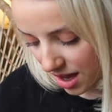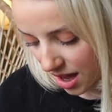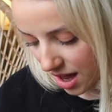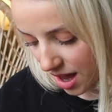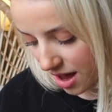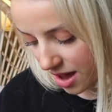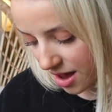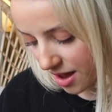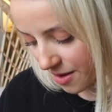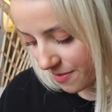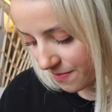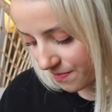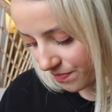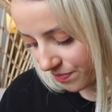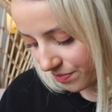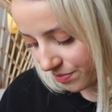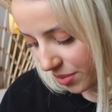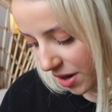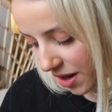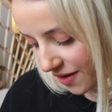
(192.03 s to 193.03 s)

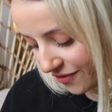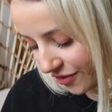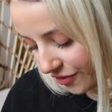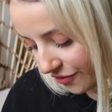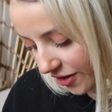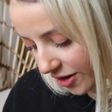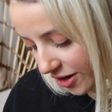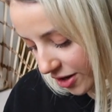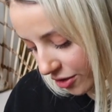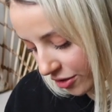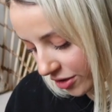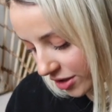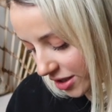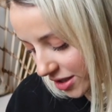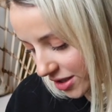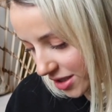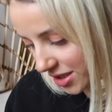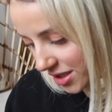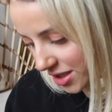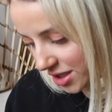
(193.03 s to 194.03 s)
But I feel very
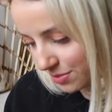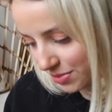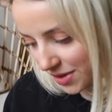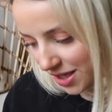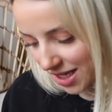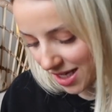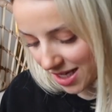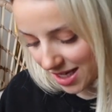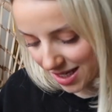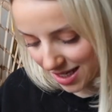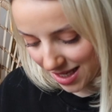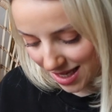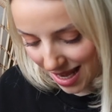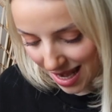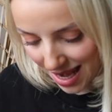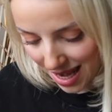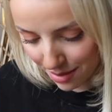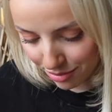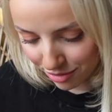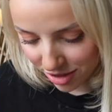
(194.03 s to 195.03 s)
honoured to be
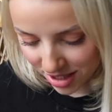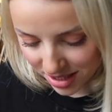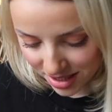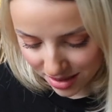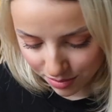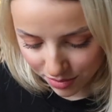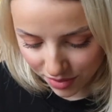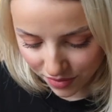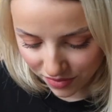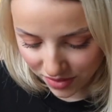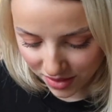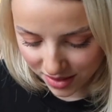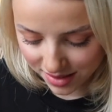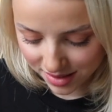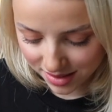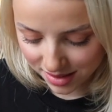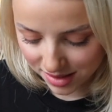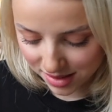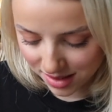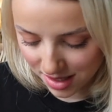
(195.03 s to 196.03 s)
collaborating with
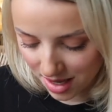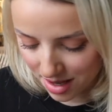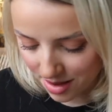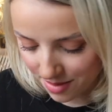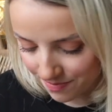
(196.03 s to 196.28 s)
this